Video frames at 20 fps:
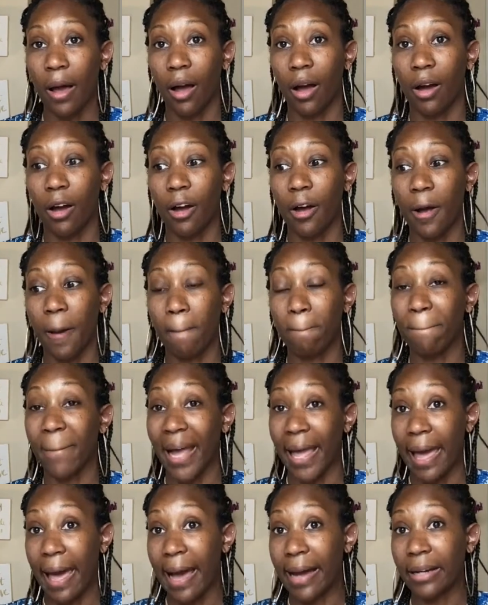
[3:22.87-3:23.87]

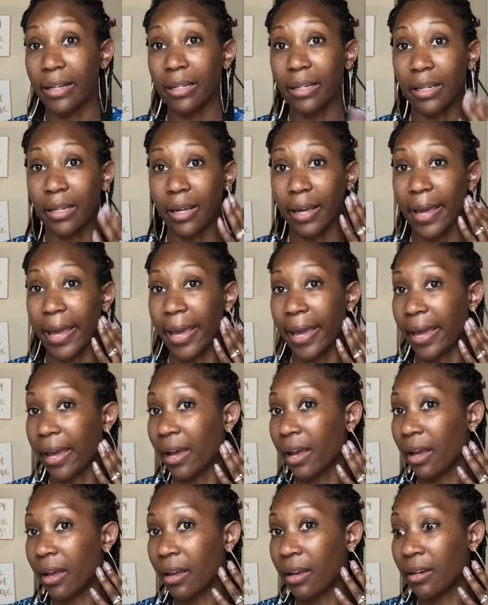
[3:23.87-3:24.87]
my acne
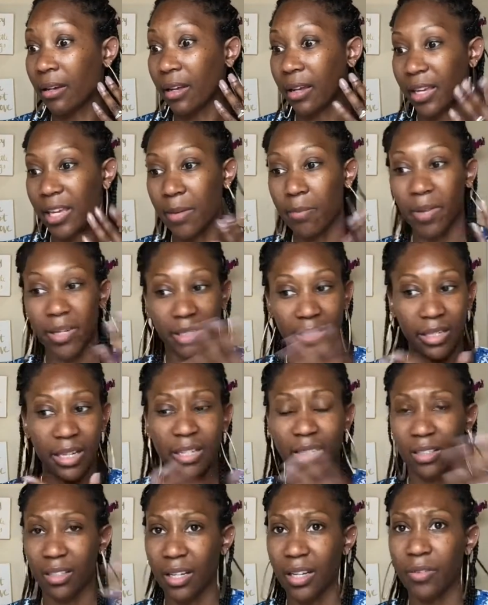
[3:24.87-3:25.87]
and keep my
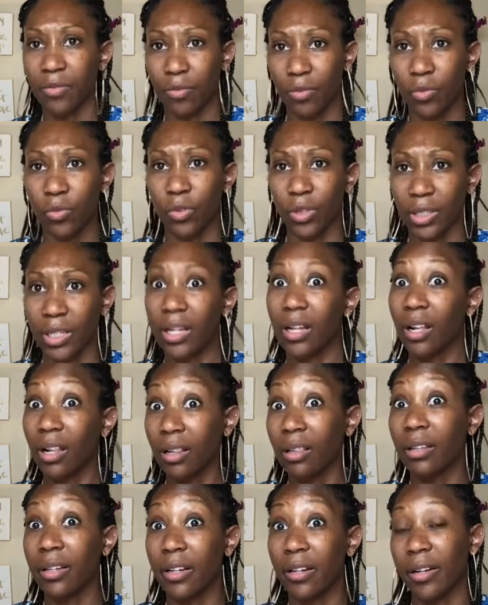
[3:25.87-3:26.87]
skin looking really
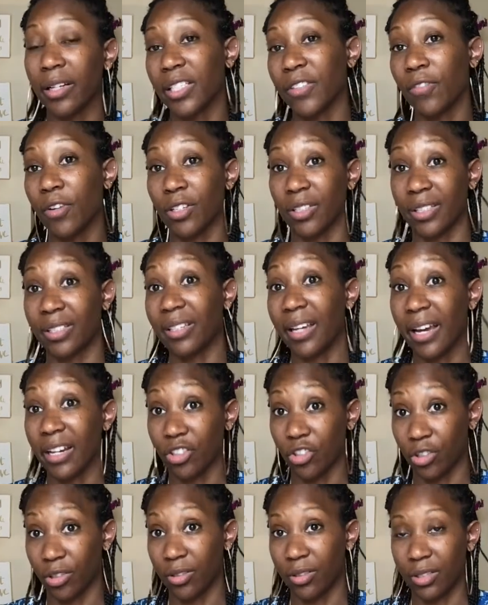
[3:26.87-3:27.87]
clear as far as
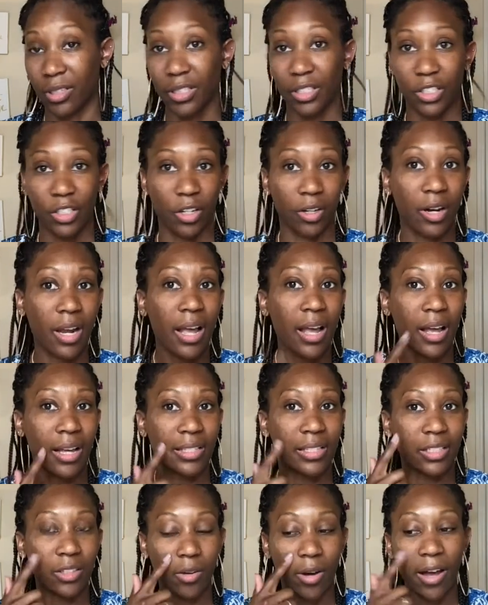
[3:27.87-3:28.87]
texture is concerned. I
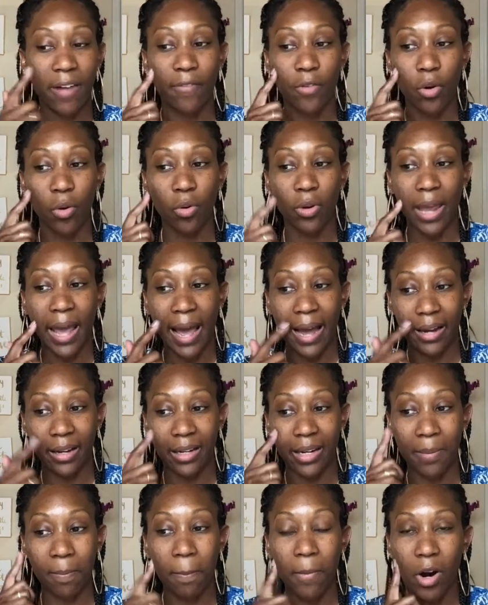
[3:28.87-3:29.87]
still have old
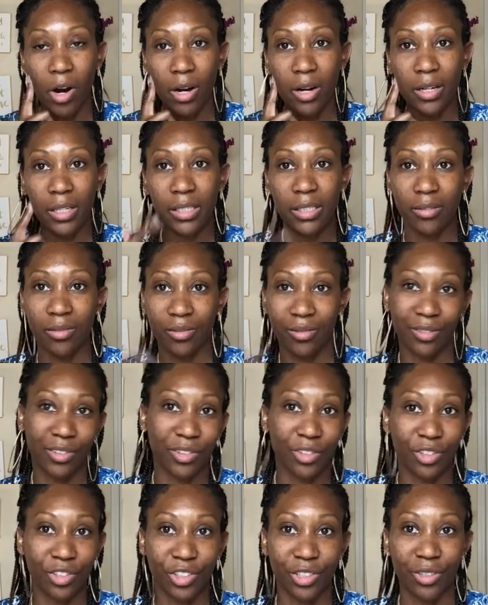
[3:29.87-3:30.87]
acne marks.
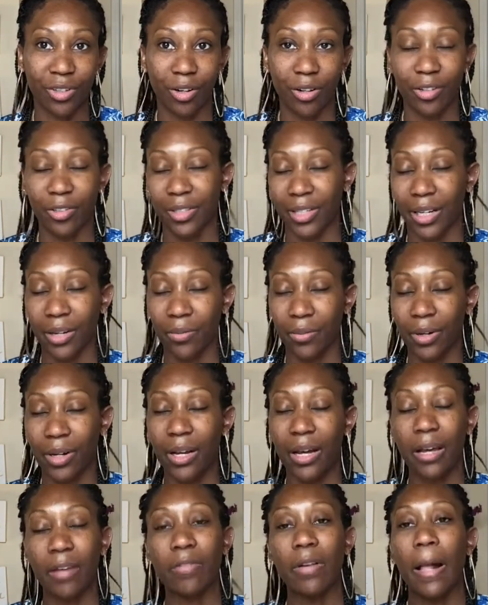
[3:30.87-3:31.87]
Those are just harder to get rid
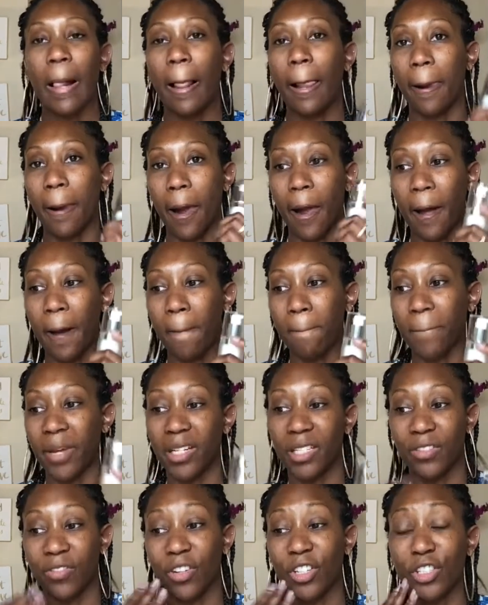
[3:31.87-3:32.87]
of. But
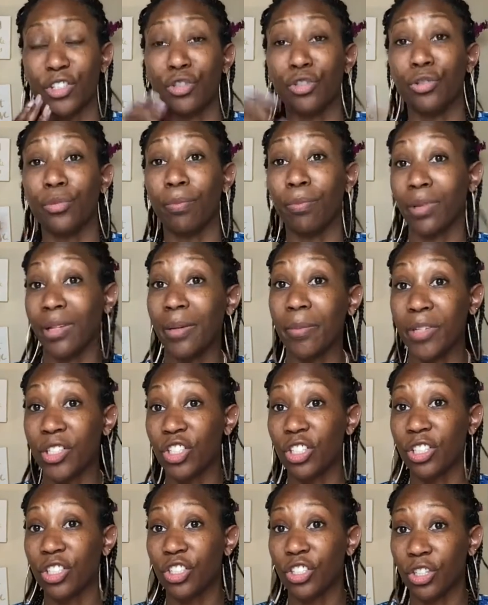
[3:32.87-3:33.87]
as far as new
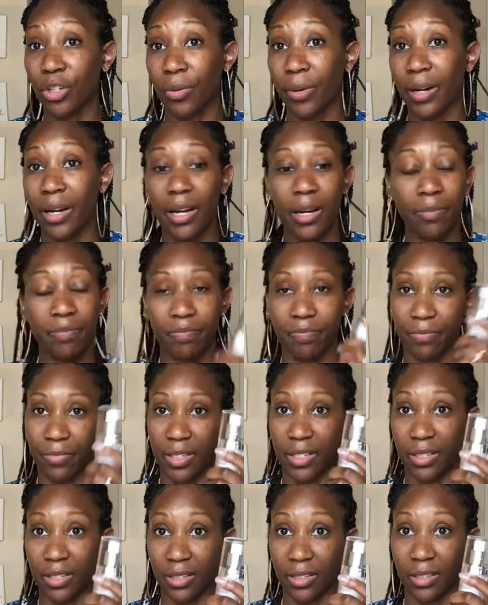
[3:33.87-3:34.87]
blemishes showing up,
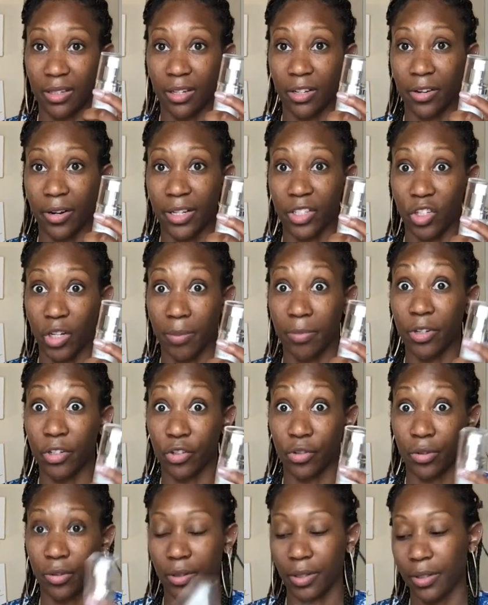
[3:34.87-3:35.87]
this has done a great job
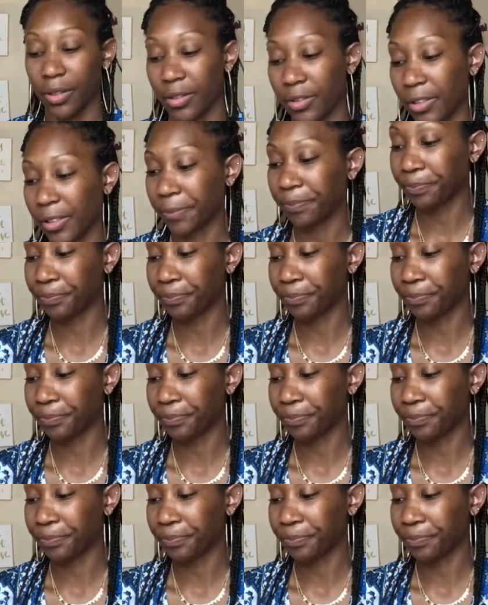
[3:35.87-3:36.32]
controlling those.